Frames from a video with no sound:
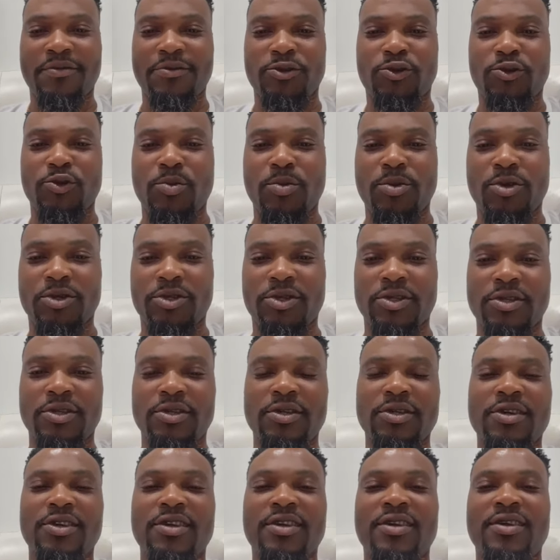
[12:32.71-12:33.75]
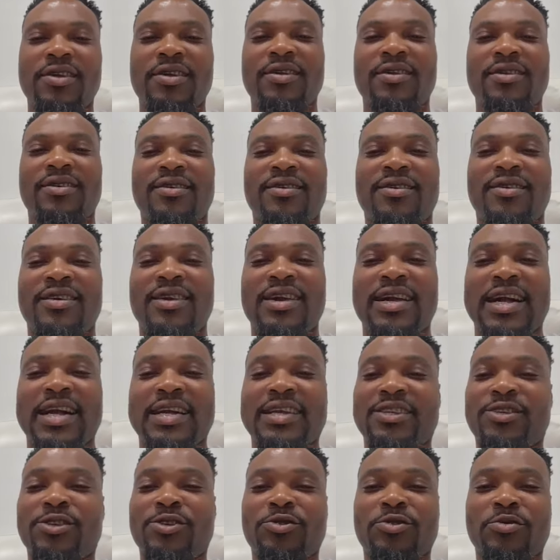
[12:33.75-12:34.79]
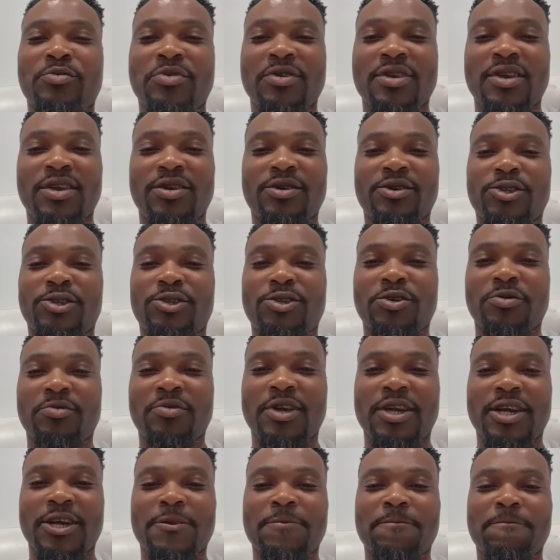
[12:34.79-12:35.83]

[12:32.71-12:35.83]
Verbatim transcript: for two months. It's gonna be an awesome